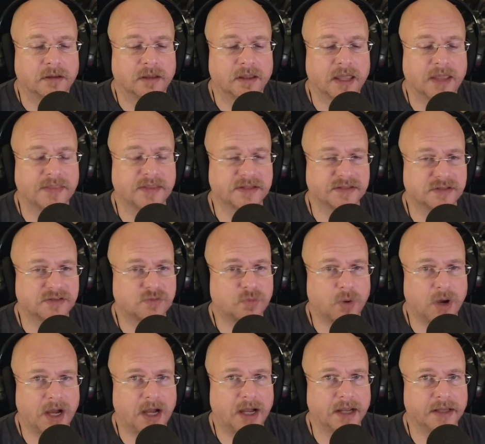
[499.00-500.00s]
And this is
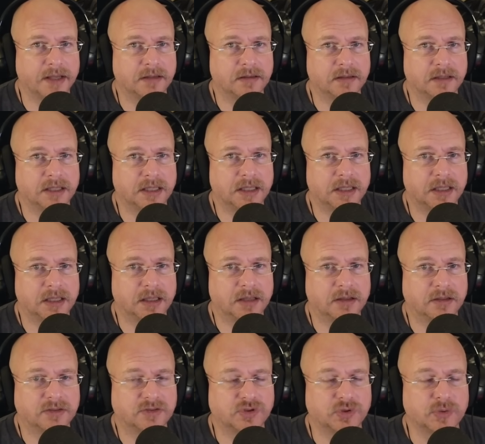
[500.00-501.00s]
why,
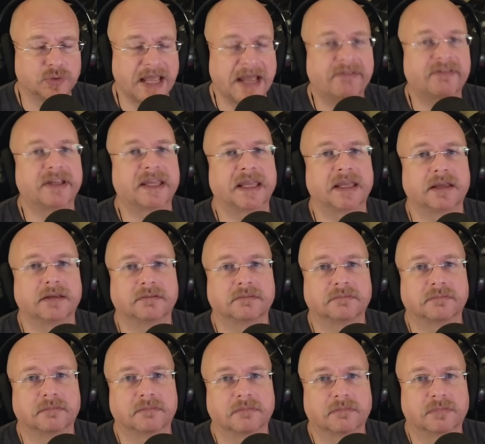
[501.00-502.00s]
to navigate
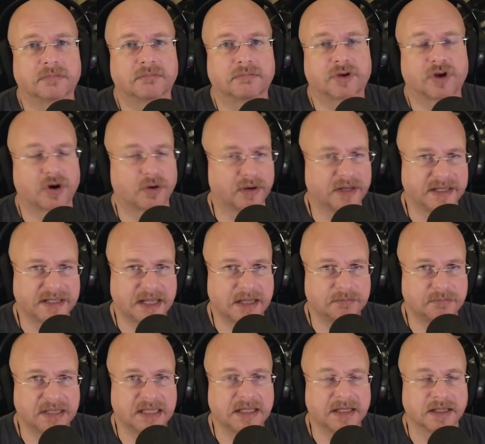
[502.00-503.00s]
current day
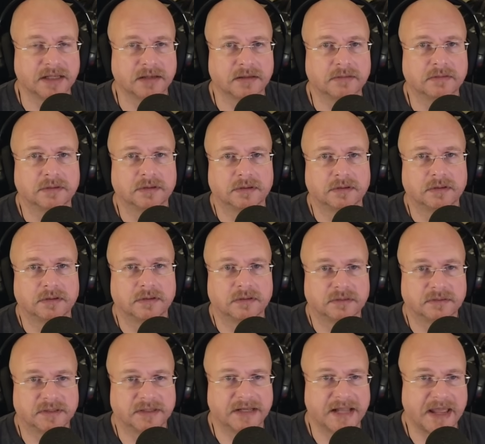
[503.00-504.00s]
media,
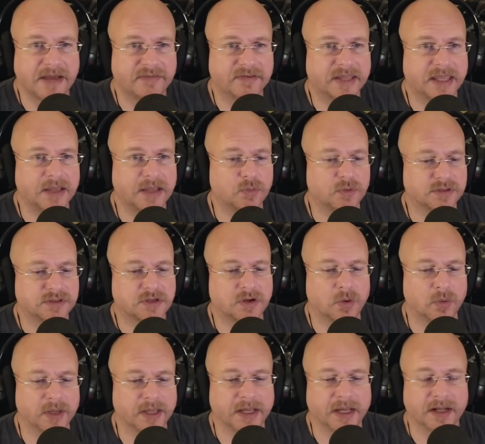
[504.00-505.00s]
to navigate what's
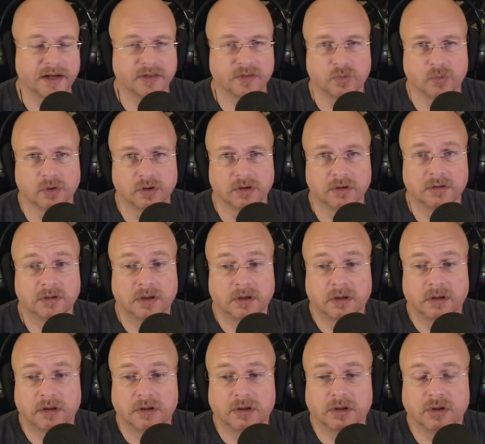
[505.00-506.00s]
going on in the world,
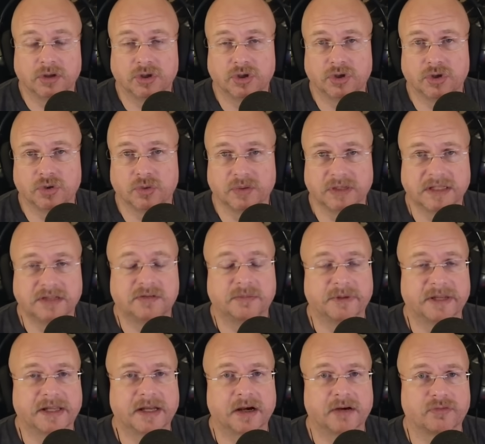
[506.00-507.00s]
you need to
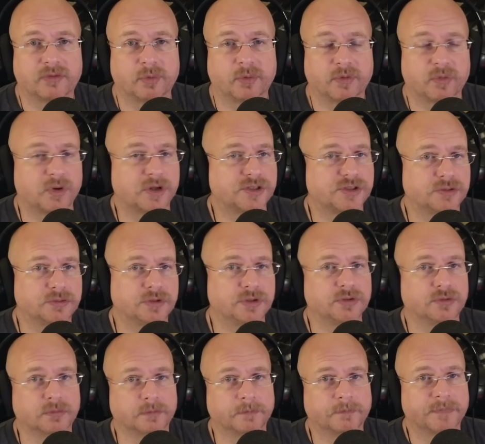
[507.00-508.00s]
be careful with what you
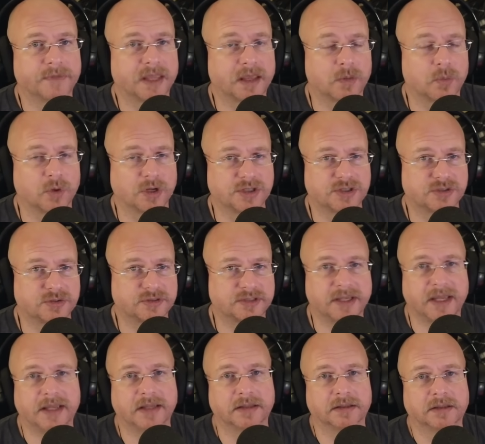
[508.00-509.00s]
do and what you
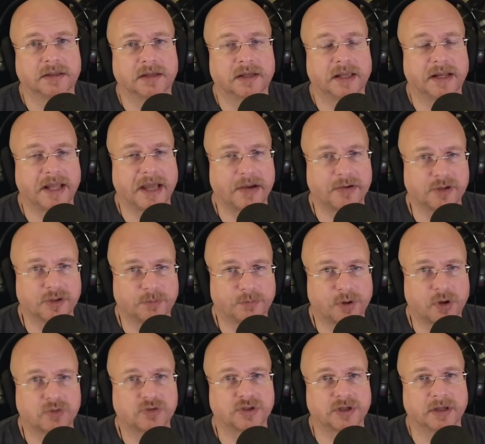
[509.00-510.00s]
say and how you
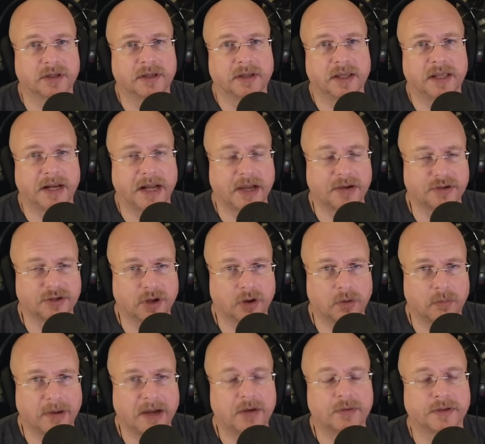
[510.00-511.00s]
approach it and how you
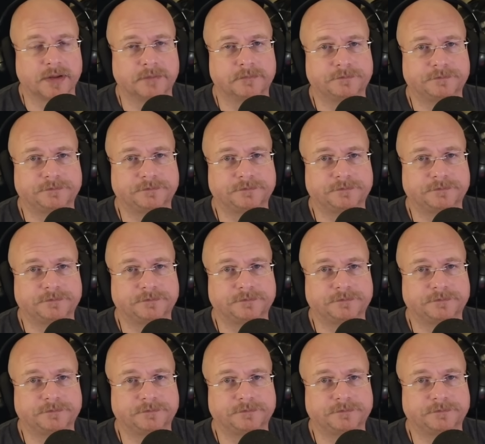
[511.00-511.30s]
go about it.